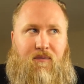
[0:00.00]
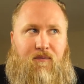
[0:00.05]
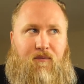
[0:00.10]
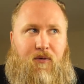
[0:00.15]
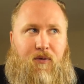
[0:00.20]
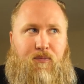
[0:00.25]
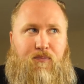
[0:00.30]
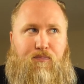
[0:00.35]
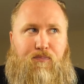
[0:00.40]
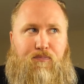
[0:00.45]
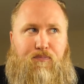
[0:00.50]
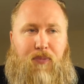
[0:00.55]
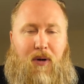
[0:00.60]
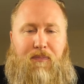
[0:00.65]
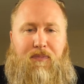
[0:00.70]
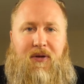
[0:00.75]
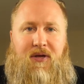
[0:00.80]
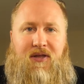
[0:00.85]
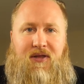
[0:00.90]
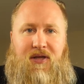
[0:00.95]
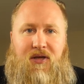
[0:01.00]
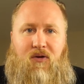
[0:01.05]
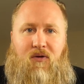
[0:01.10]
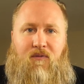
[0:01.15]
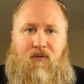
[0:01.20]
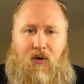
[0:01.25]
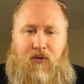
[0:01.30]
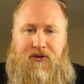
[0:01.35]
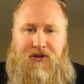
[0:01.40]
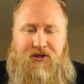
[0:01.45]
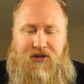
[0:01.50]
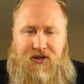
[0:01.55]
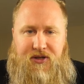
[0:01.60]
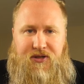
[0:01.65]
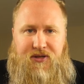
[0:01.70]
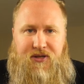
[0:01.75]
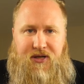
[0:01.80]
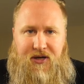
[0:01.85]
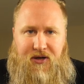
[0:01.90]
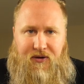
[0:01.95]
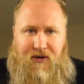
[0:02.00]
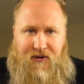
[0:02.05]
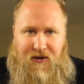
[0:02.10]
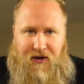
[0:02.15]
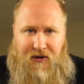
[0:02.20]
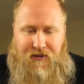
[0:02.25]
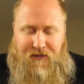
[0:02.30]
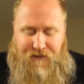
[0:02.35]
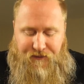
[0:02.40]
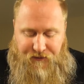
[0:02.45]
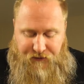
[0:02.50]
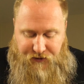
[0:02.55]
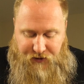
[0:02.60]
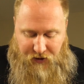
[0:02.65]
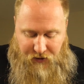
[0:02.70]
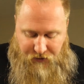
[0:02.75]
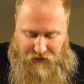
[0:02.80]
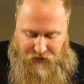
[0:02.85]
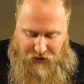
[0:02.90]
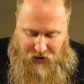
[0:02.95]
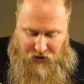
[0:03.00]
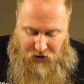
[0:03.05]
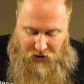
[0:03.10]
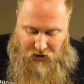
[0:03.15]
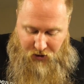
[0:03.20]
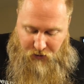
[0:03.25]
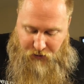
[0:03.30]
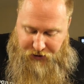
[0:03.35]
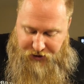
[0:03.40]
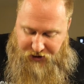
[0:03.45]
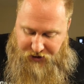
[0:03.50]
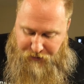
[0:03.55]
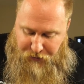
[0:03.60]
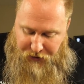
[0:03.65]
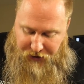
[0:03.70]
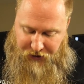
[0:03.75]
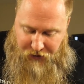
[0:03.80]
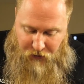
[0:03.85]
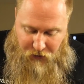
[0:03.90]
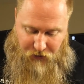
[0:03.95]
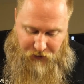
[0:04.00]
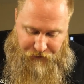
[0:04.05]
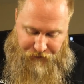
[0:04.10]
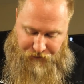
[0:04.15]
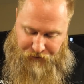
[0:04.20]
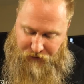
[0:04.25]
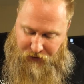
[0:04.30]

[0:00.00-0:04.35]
for bumping little voltages here and there. So, which is pretty cool.